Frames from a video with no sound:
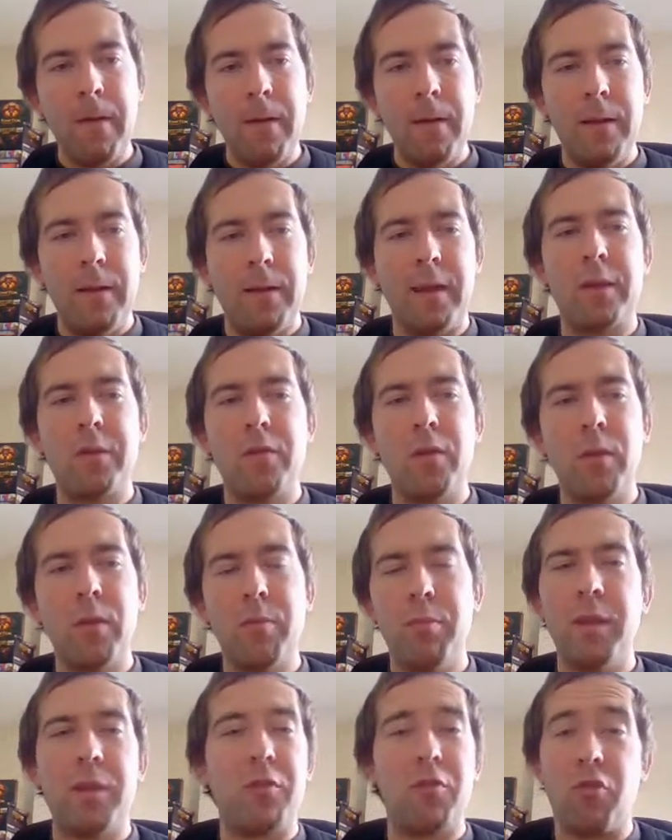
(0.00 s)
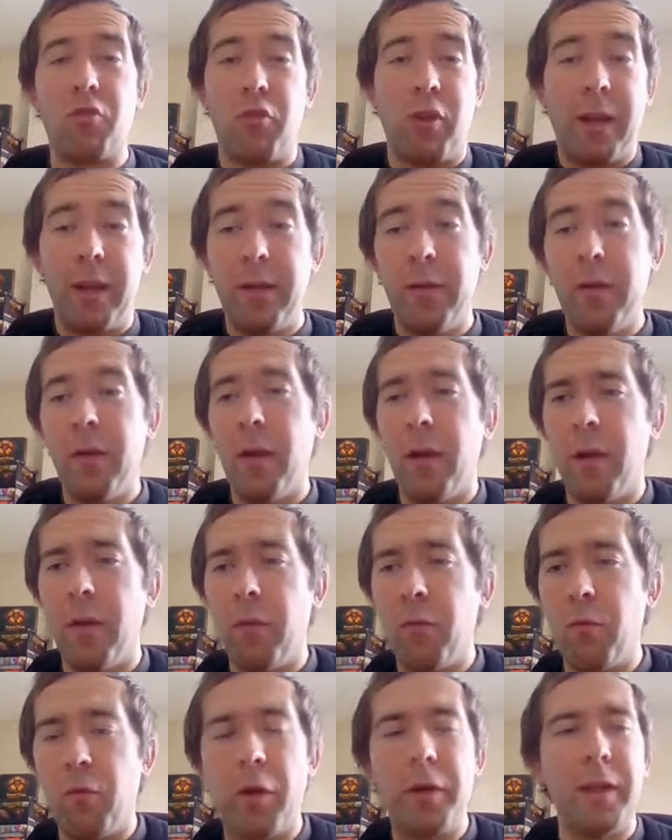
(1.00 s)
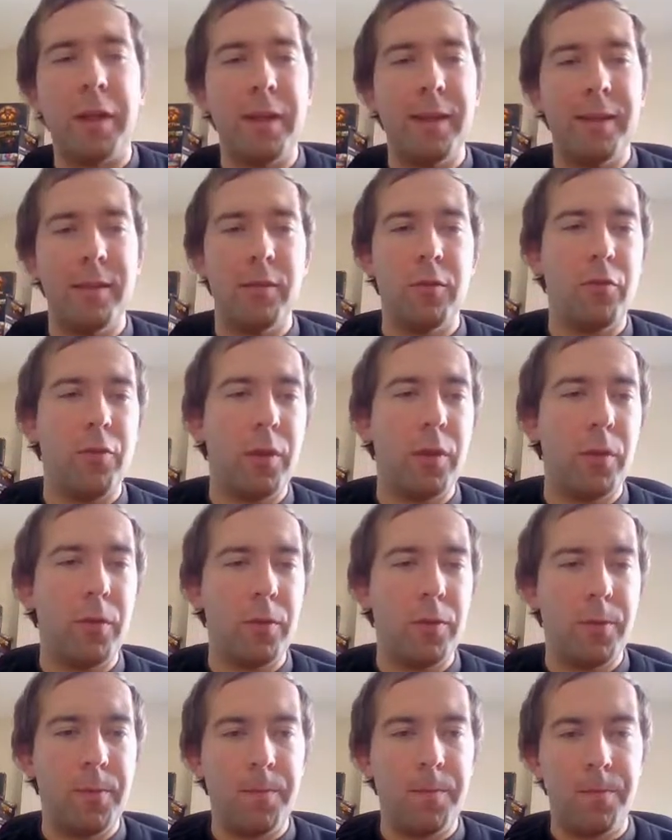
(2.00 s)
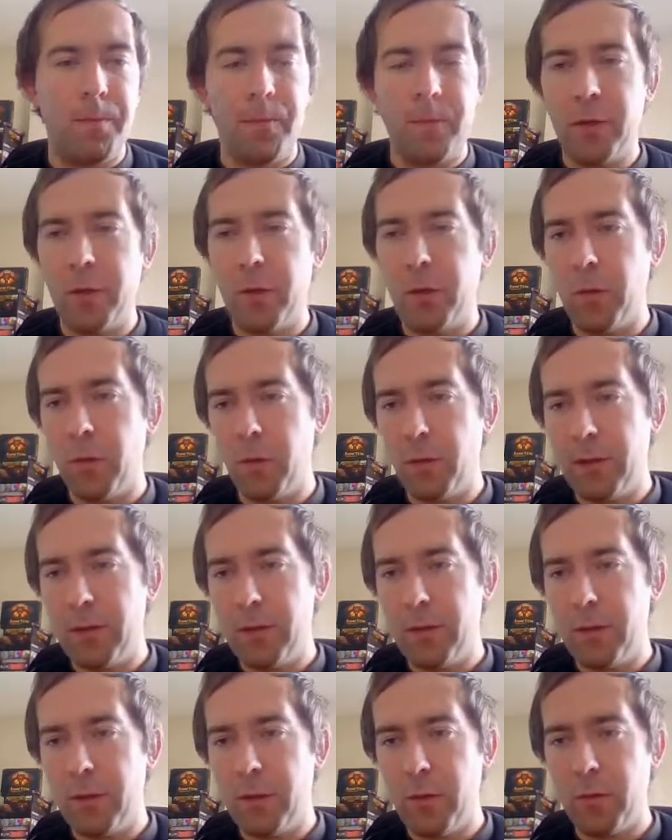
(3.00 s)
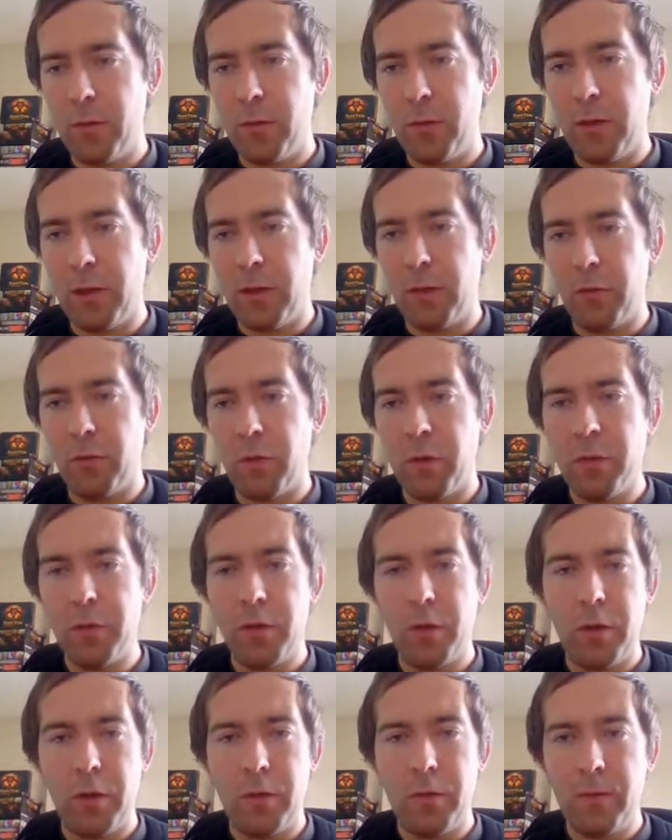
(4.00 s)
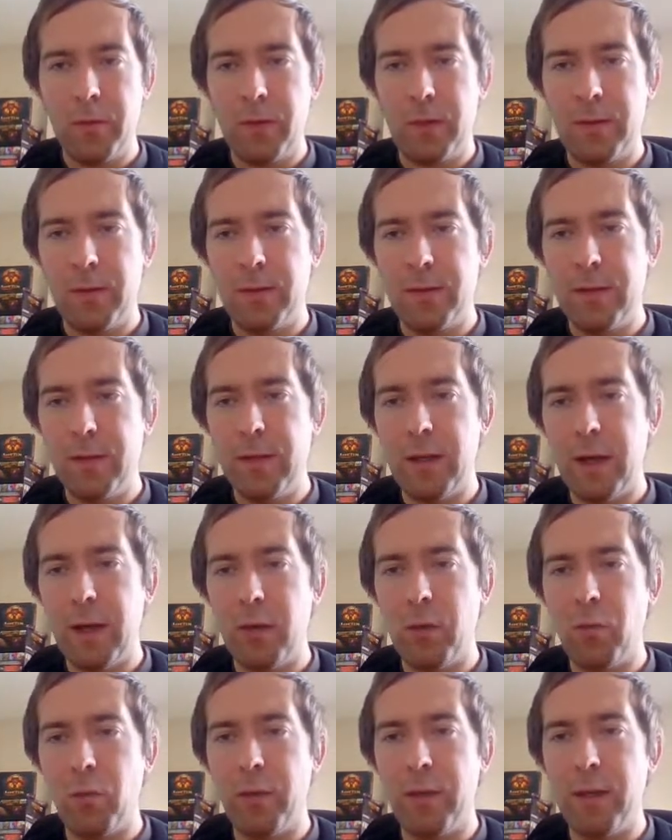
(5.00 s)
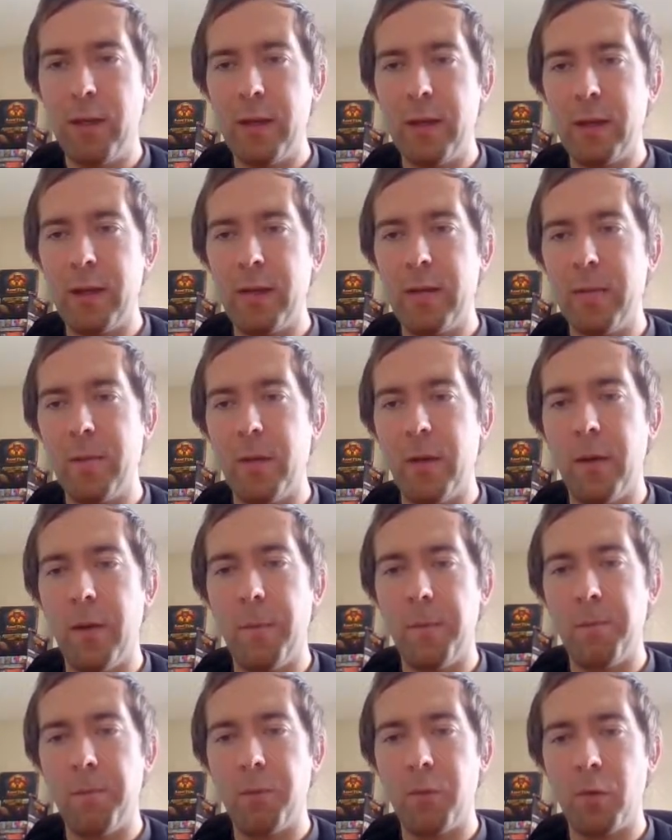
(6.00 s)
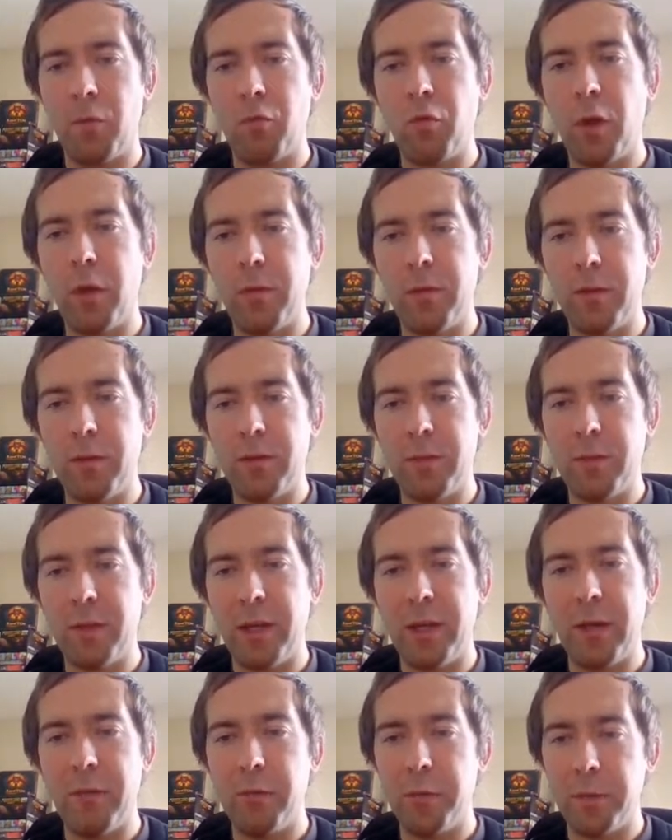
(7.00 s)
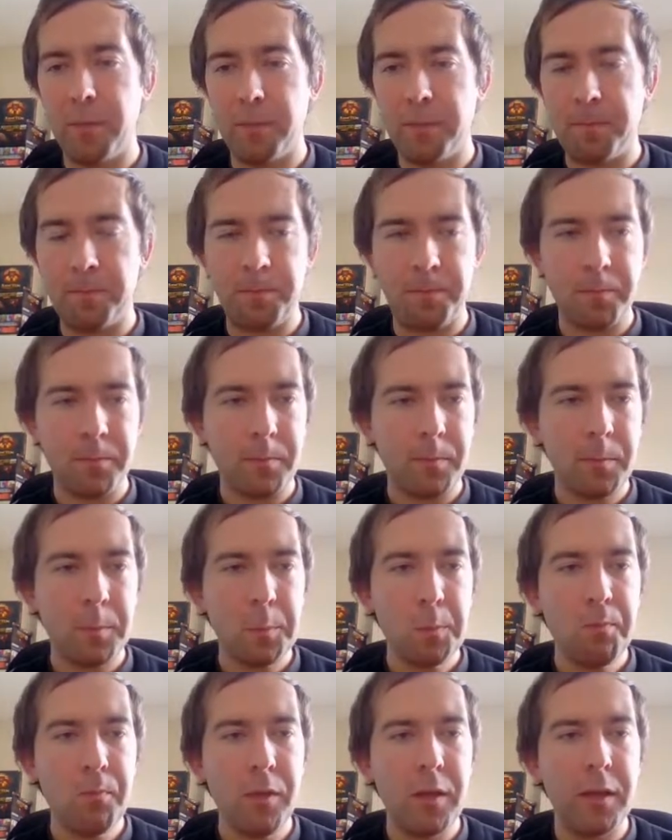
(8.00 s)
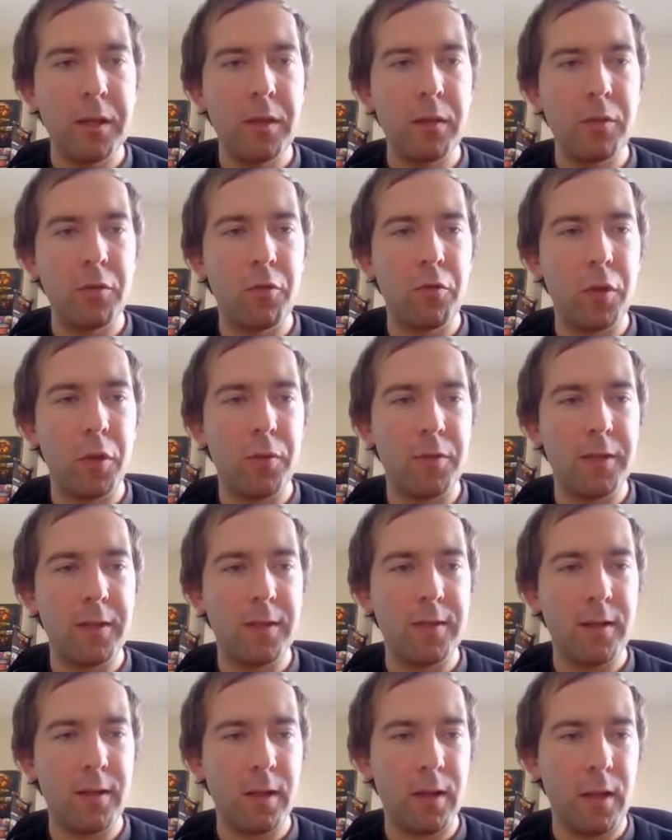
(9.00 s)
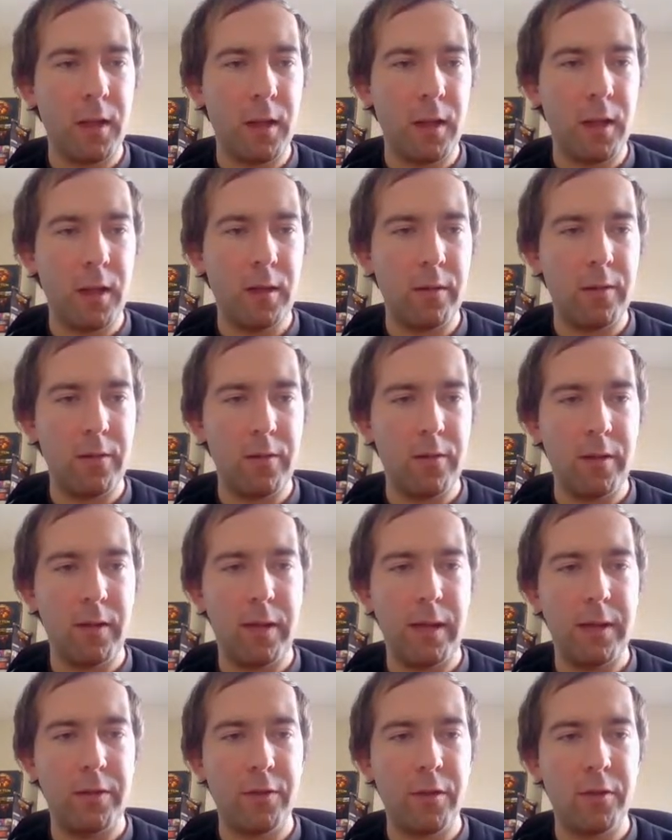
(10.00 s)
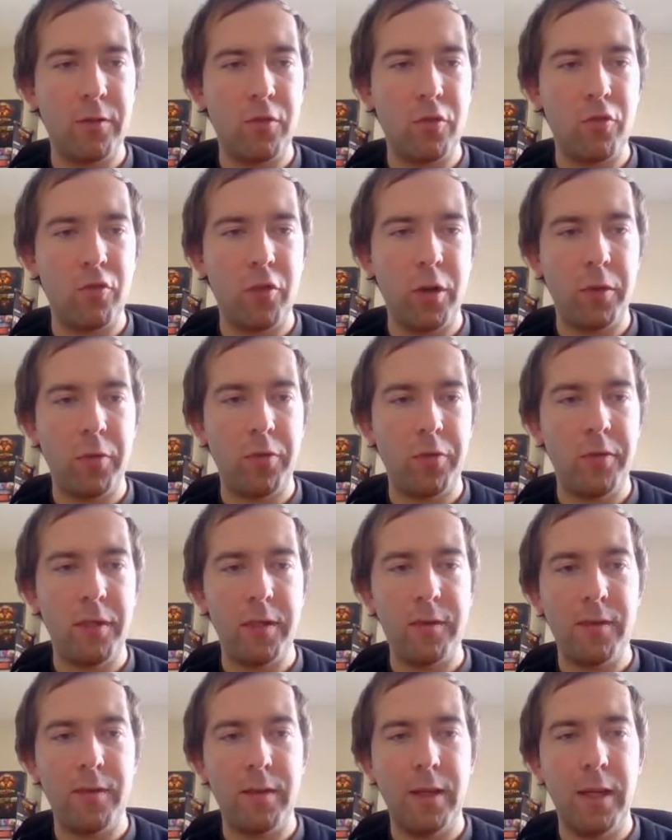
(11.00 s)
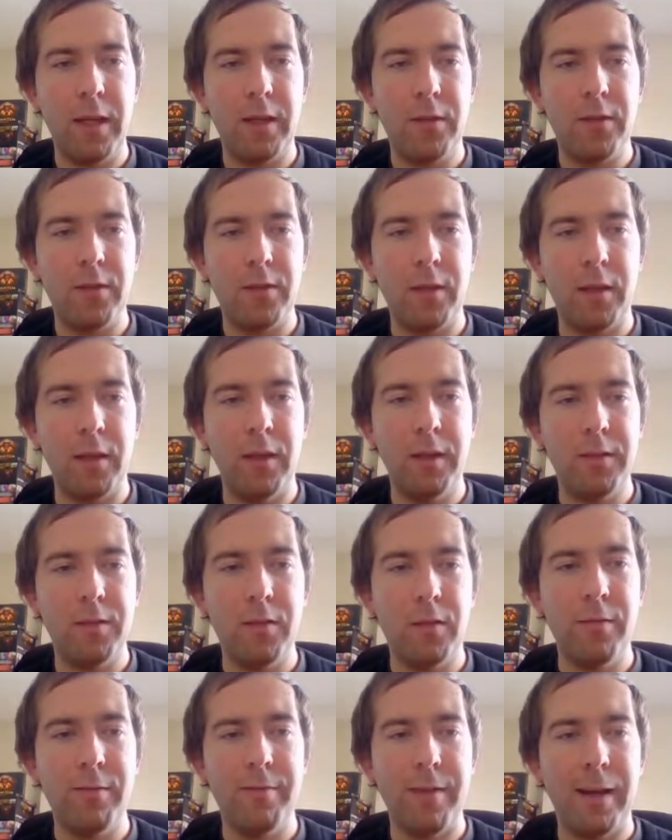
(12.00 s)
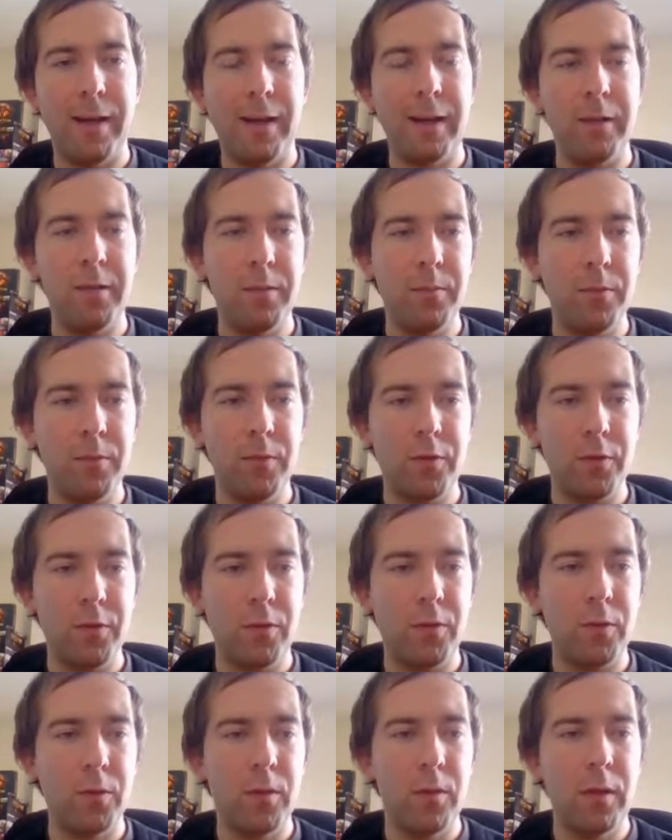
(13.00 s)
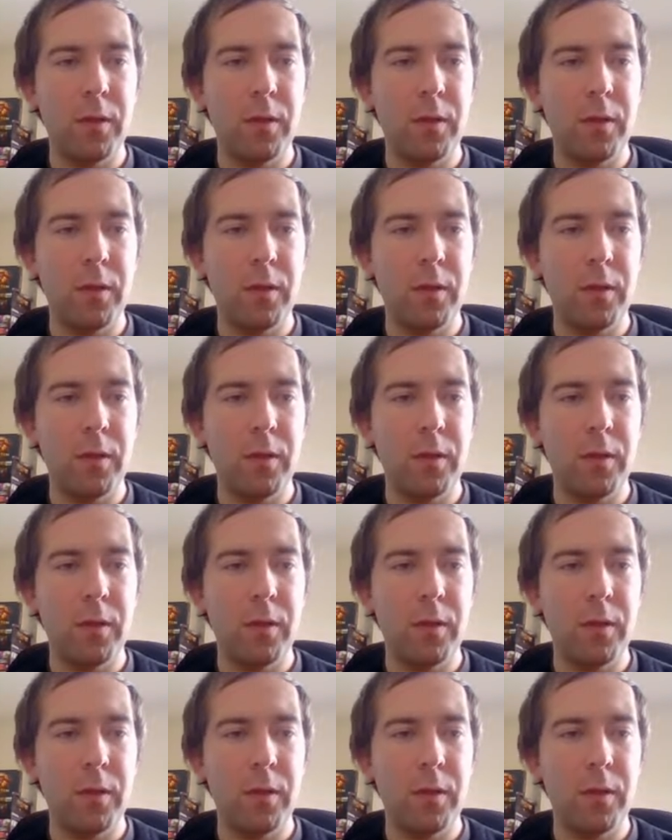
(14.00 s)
Next up, let's try running Gilded Rose. So let's go to the Gilded Rose code and see how we can run this behavior. Gilded Rose is a class. It has a constructor that takes a list of items, cool,